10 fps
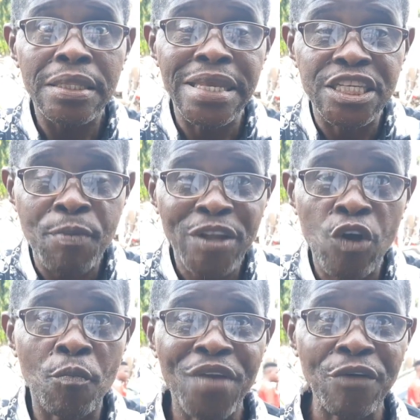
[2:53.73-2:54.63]
the spirit
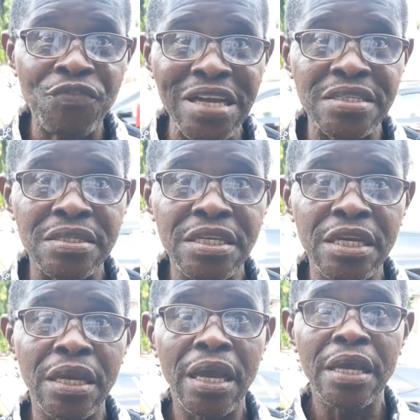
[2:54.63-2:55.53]
of Biafrans.
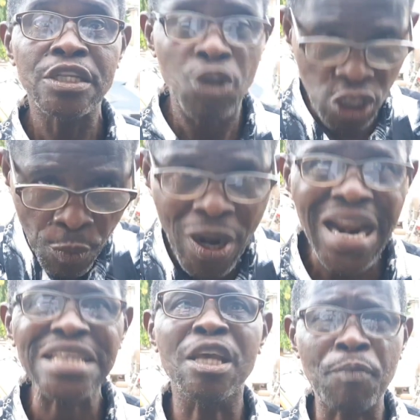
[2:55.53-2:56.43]
To
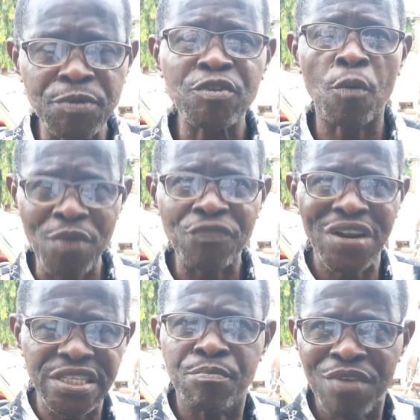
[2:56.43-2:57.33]
demoralize the spirit of
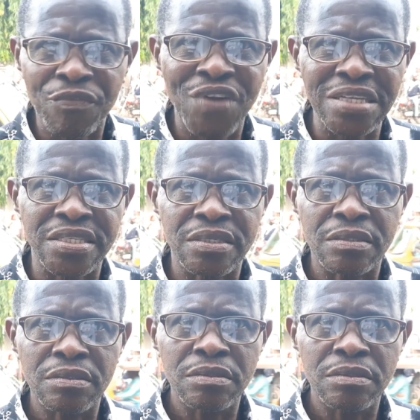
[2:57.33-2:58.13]
Biafrans in Biafrans.